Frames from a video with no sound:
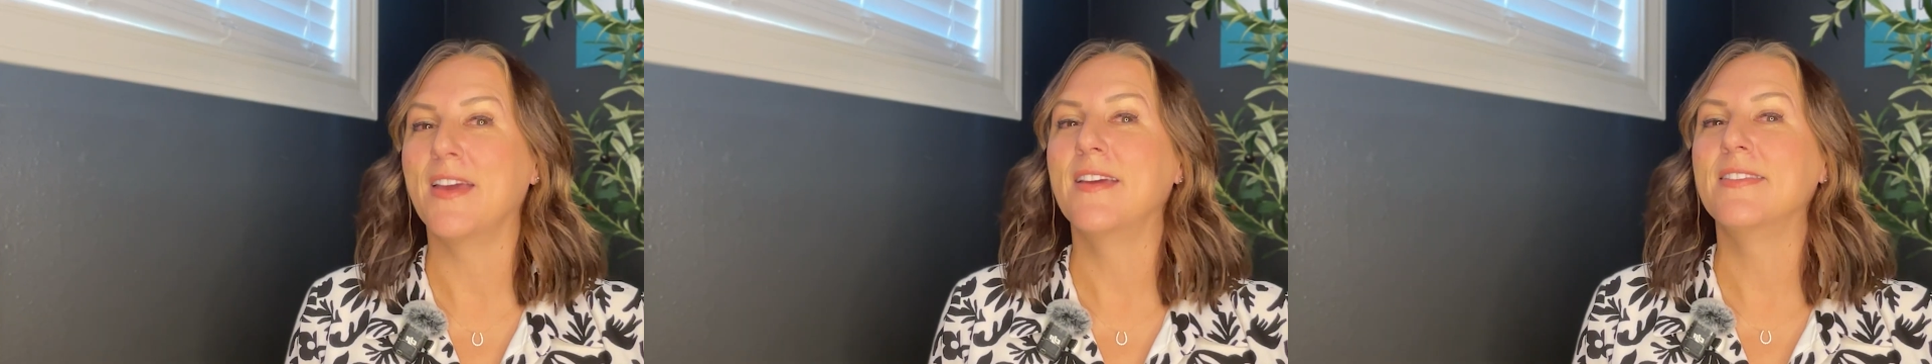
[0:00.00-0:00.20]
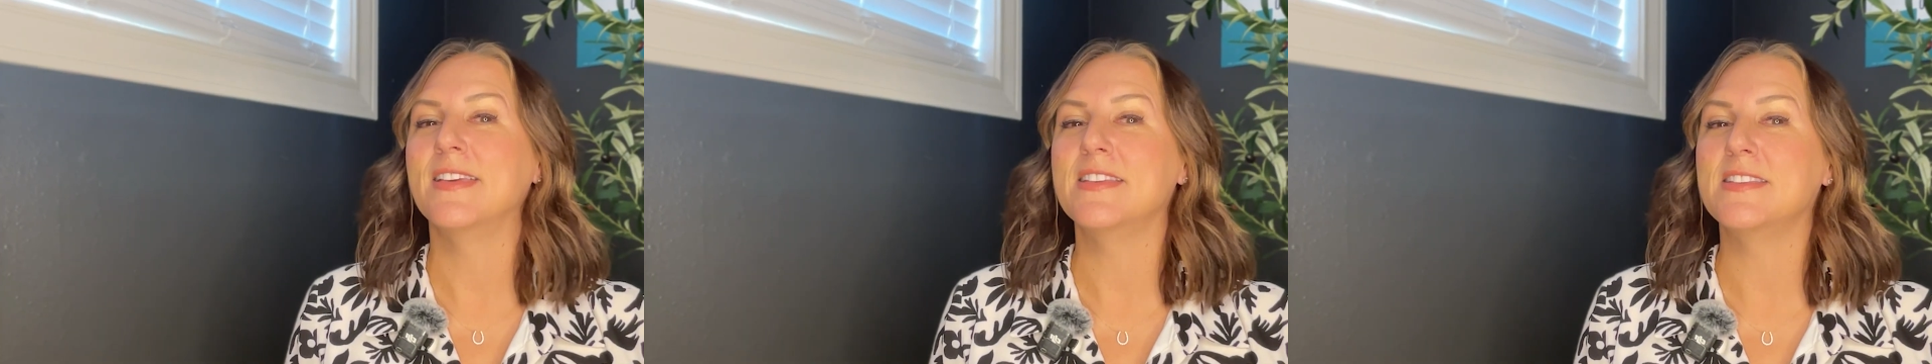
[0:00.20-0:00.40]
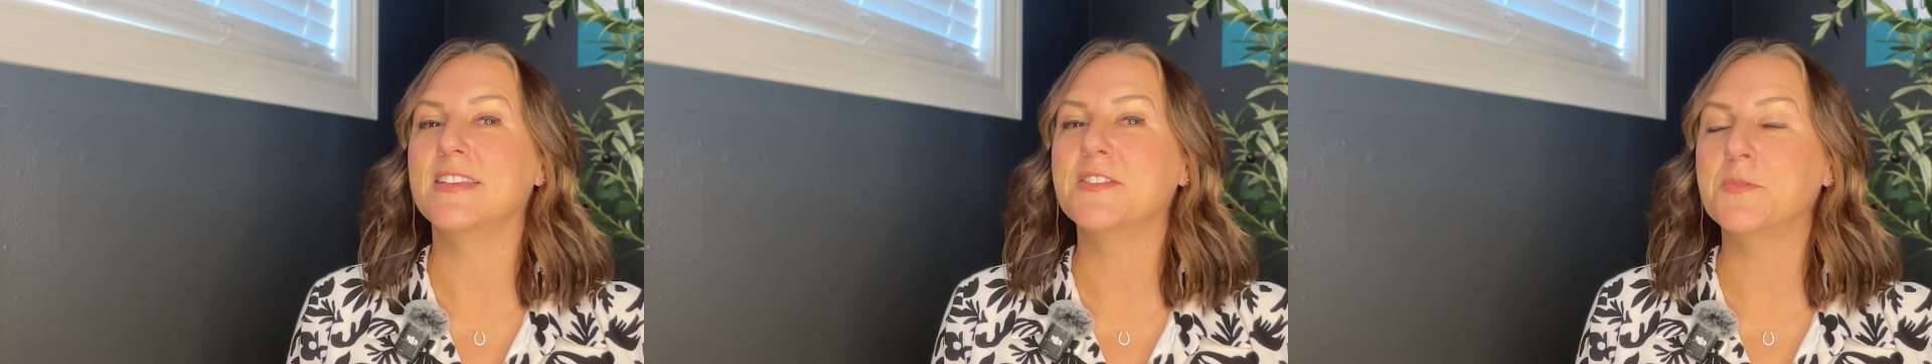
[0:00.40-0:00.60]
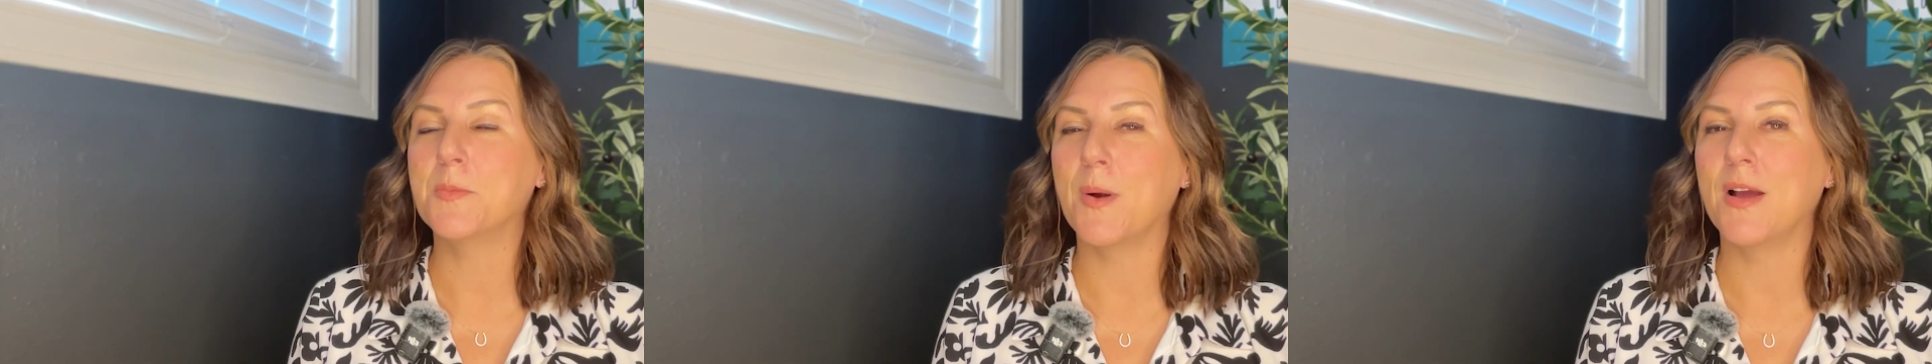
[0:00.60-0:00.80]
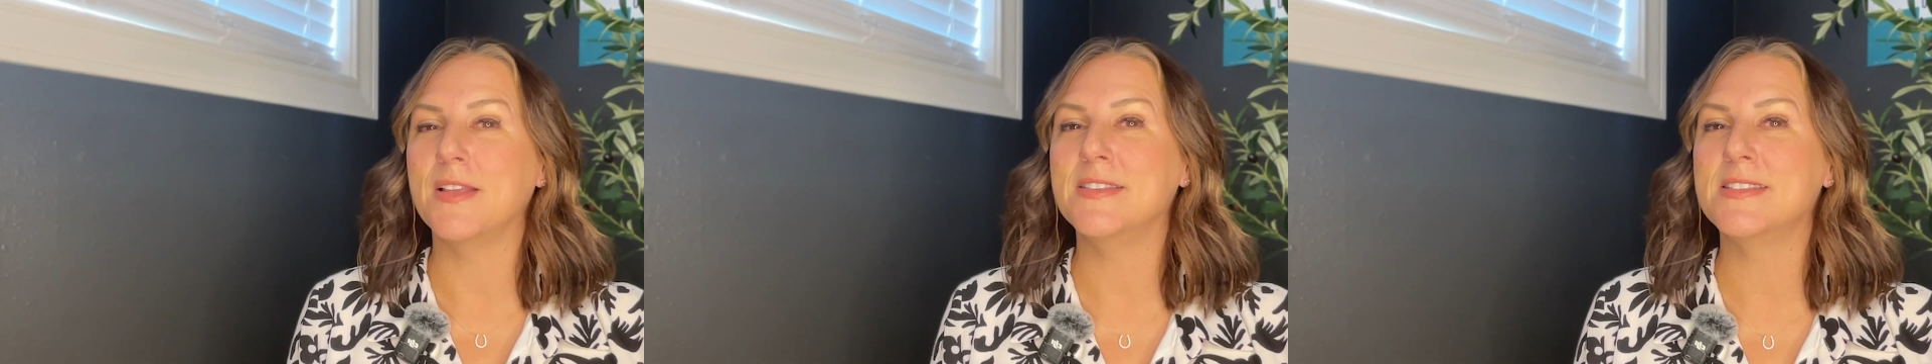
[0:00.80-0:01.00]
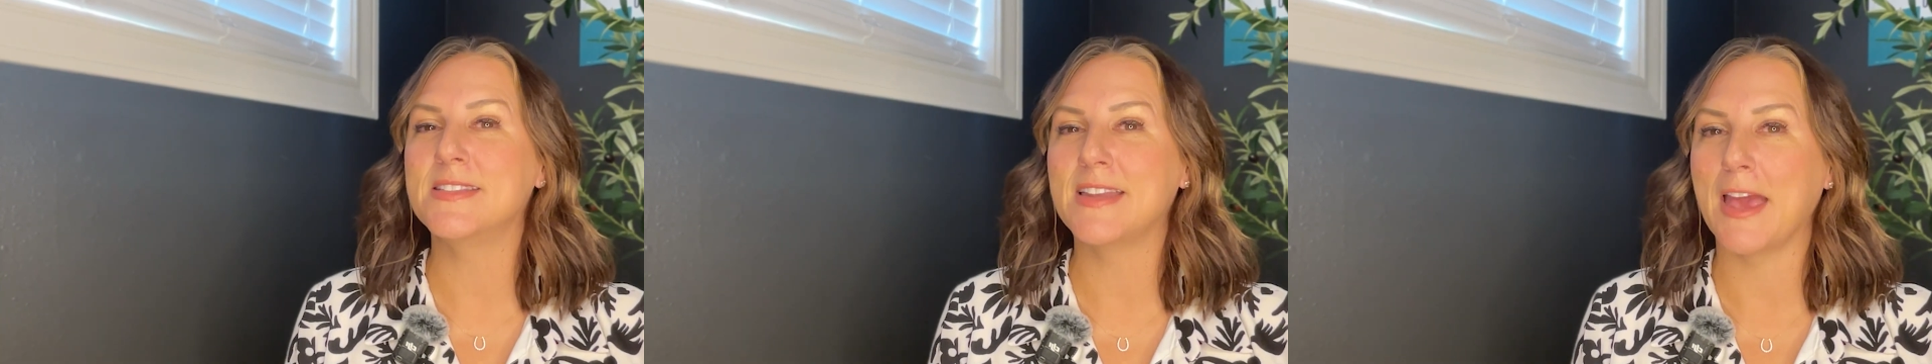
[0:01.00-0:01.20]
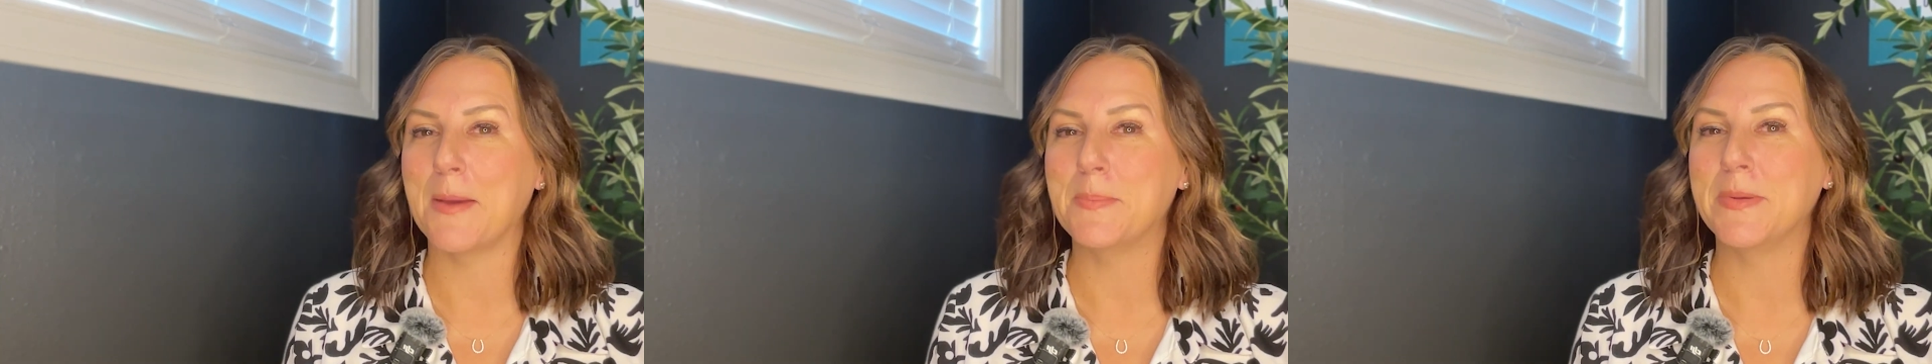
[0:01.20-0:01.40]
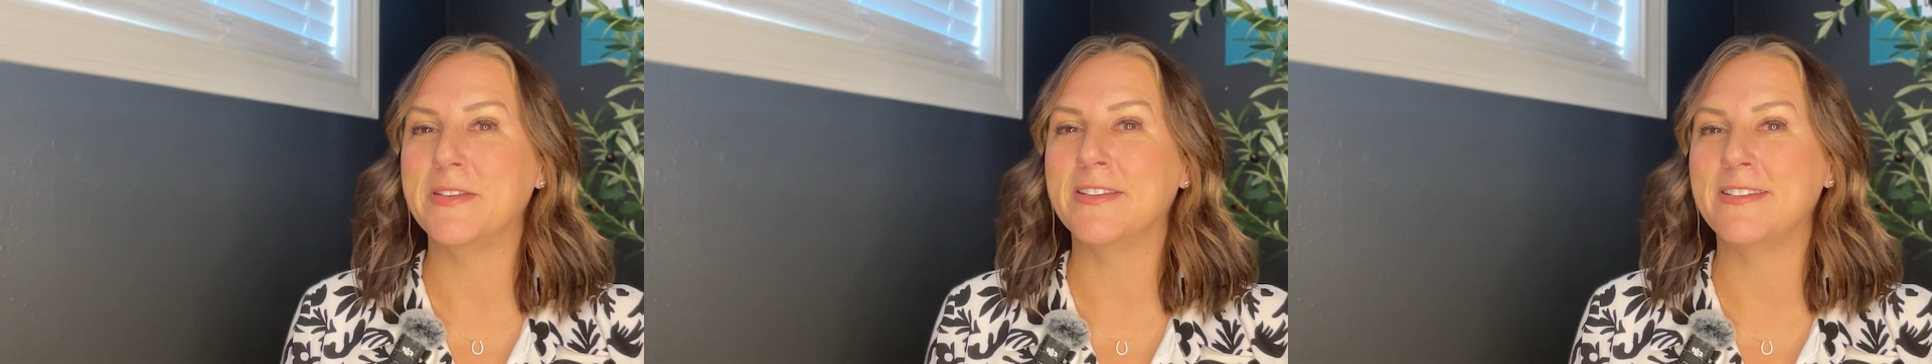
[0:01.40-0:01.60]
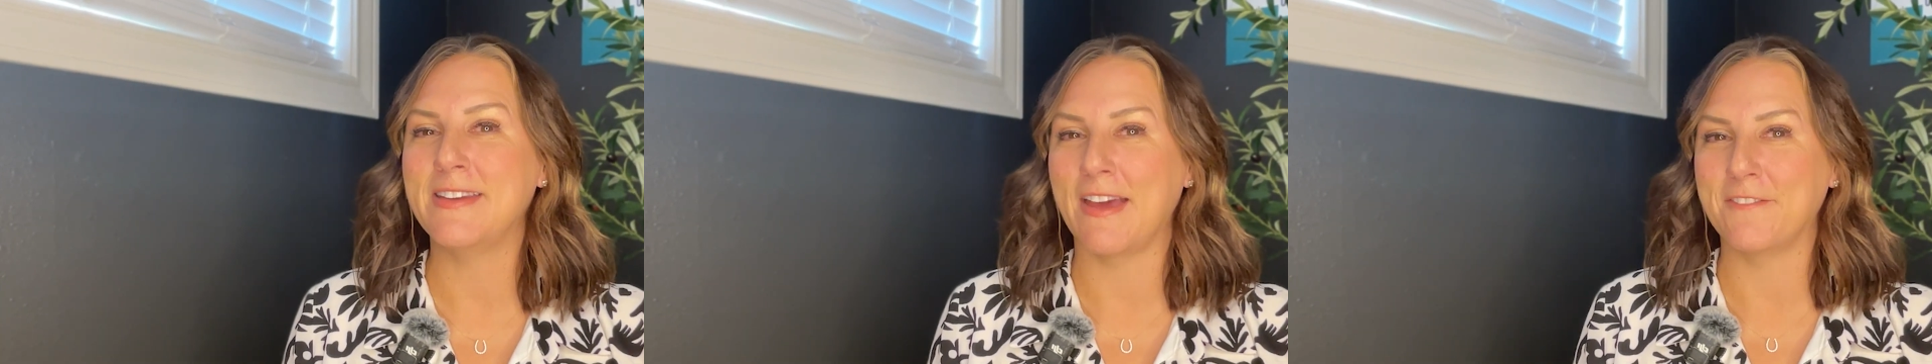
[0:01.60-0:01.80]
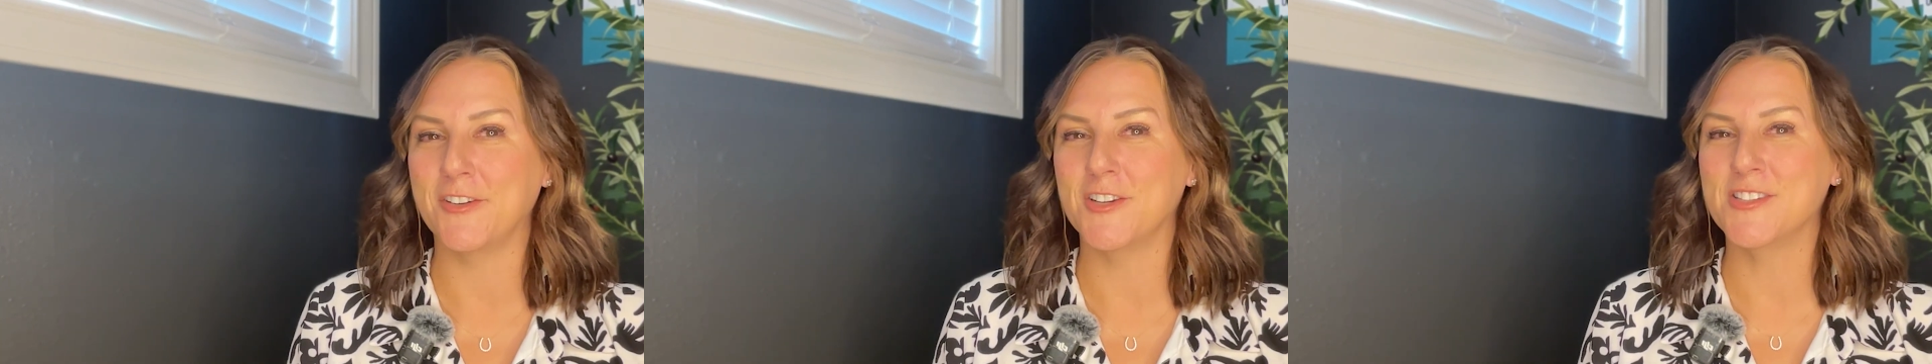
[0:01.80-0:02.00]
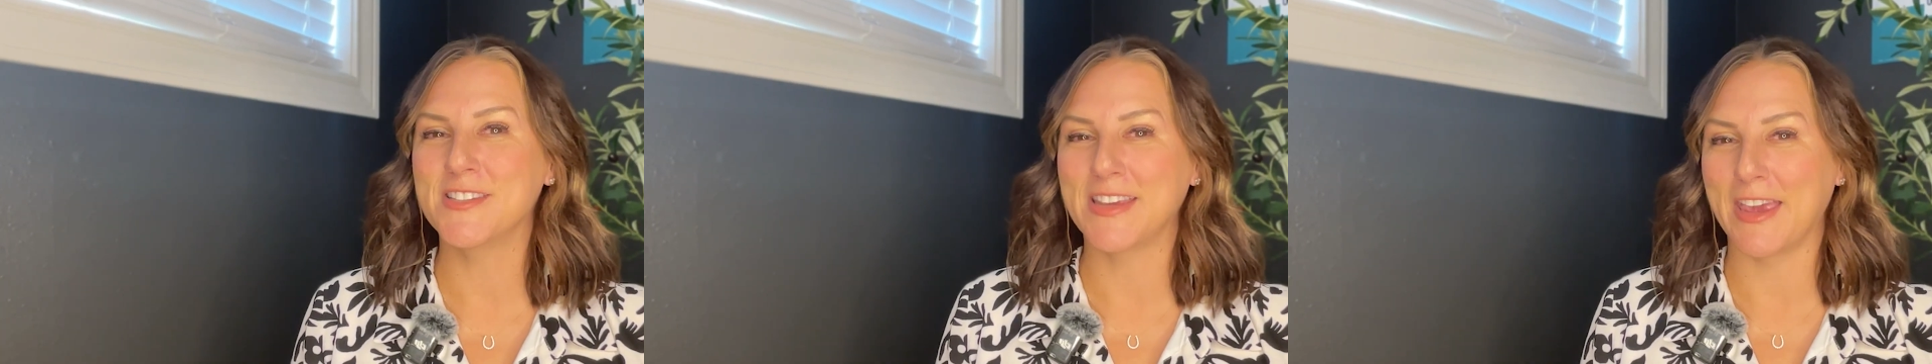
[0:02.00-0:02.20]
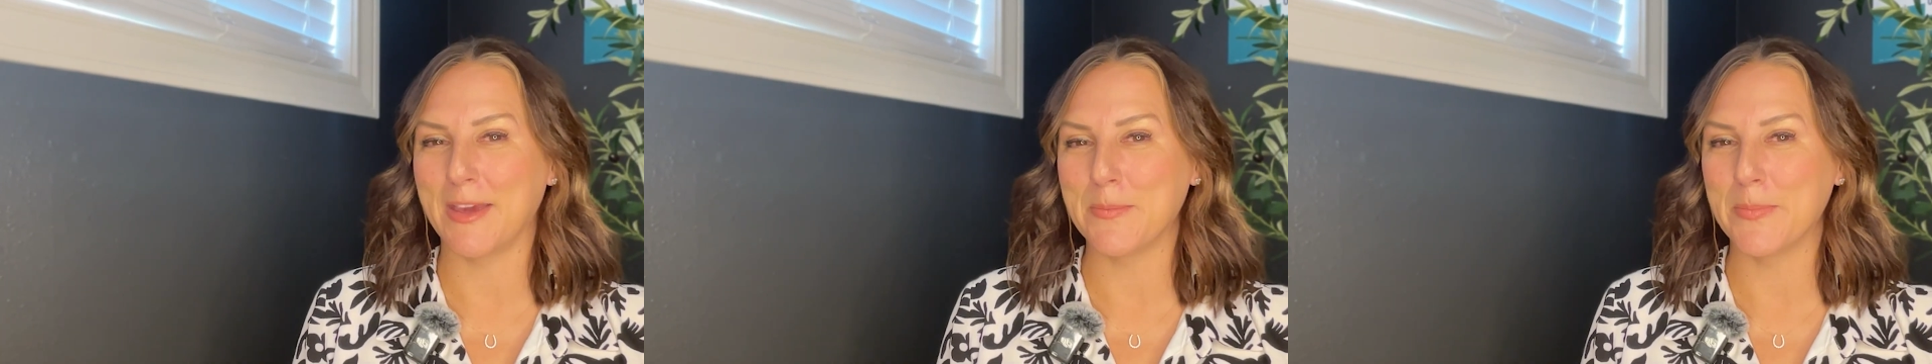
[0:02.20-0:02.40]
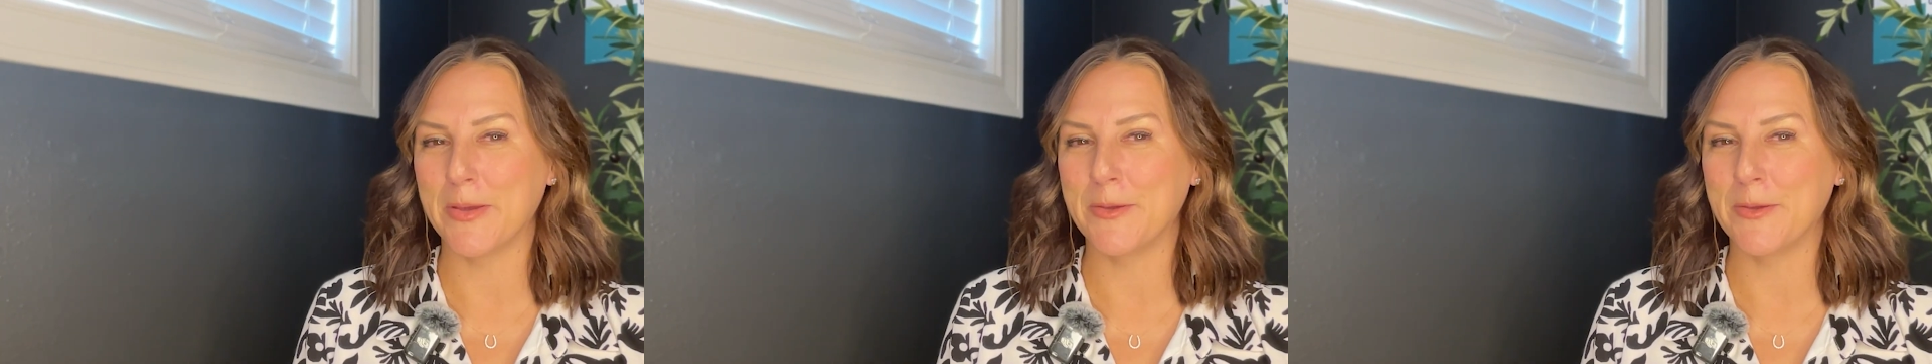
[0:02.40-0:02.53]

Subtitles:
This is one step to never skip.